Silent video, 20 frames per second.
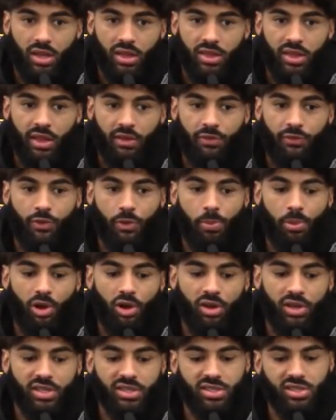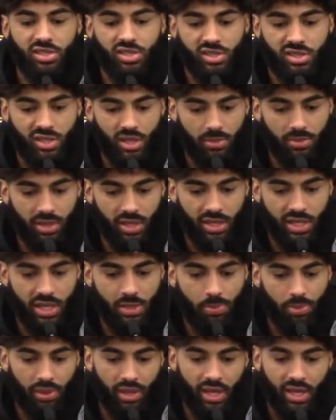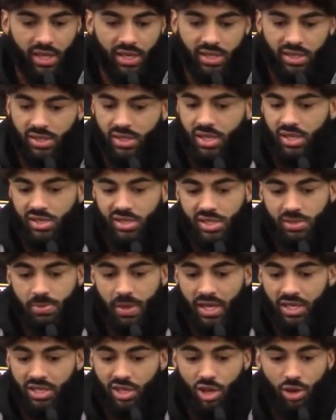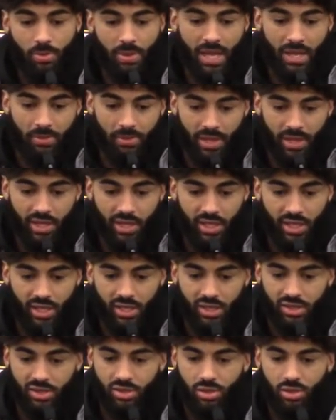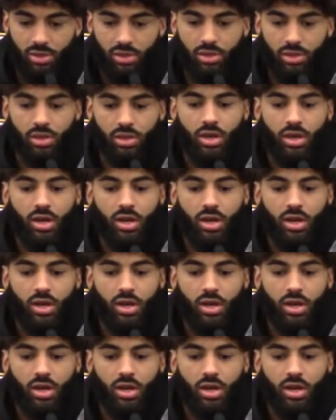that football isn't just something he plays because he's about to go make millions, or